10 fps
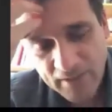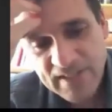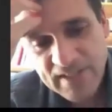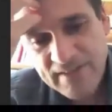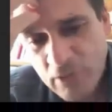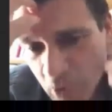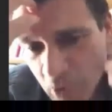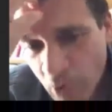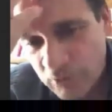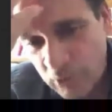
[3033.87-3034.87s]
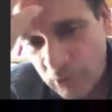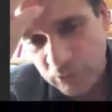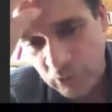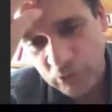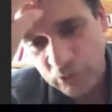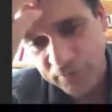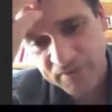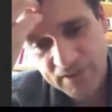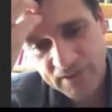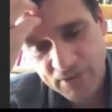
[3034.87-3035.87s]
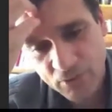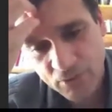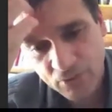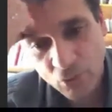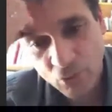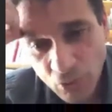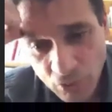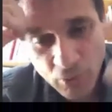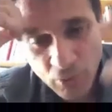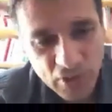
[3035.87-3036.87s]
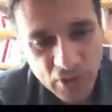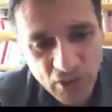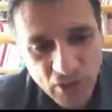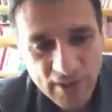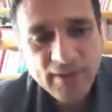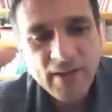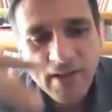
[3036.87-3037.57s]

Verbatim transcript: There is still a lot of to do to appreciate,